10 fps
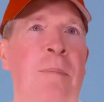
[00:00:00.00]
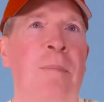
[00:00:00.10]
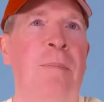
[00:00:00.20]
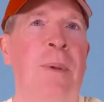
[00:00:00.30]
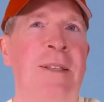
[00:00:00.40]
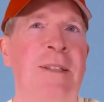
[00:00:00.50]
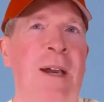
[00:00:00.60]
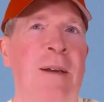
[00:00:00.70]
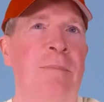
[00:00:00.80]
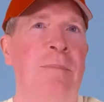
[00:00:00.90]
But
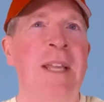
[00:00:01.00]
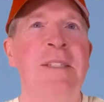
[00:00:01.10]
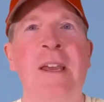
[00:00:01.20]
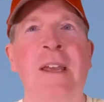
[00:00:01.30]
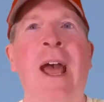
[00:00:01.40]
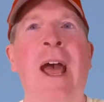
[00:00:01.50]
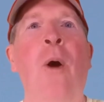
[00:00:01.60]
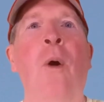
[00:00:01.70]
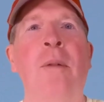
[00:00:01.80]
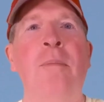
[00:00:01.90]
based on
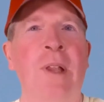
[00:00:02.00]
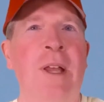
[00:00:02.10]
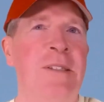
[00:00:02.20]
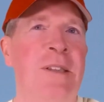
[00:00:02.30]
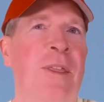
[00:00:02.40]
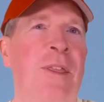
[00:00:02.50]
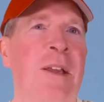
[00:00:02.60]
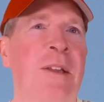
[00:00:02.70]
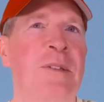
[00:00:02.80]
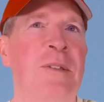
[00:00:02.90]
how unpleasant
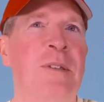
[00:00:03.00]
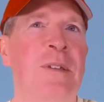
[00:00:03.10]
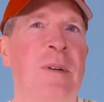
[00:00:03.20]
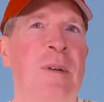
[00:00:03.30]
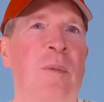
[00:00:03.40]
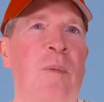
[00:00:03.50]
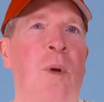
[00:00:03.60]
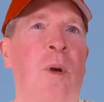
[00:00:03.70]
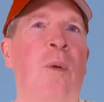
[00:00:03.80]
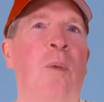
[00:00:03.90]
things
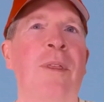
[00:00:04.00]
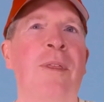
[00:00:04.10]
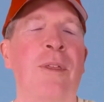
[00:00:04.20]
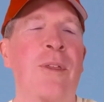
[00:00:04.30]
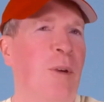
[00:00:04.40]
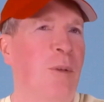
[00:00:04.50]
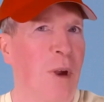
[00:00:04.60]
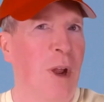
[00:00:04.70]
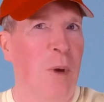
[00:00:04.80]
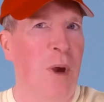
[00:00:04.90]
were with the third
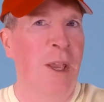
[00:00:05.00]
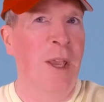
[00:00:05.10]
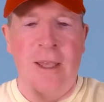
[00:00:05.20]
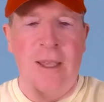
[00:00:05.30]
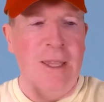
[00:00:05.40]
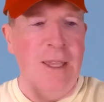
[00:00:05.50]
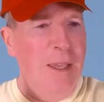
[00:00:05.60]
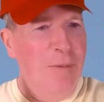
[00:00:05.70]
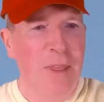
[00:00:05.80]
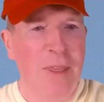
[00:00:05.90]
runway,
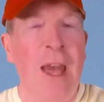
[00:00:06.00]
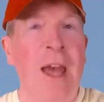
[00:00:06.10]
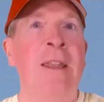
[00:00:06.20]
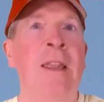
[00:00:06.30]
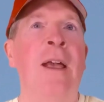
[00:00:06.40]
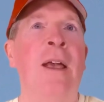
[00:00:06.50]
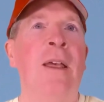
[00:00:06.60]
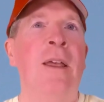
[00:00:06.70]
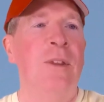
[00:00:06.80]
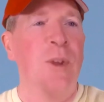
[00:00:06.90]
even then,
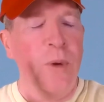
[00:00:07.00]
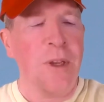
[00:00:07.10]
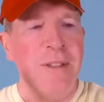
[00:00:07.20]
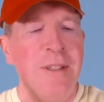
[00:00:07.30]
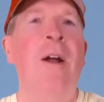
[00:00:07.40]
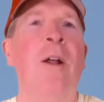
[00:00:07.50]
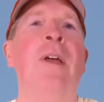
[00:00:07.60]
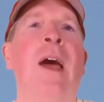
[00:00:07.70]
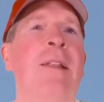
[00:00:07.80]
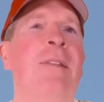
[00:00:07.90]
you can tell
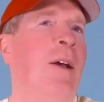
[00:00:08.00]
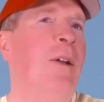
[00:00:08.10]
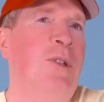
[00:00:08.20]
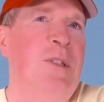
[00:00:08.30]
that they'll just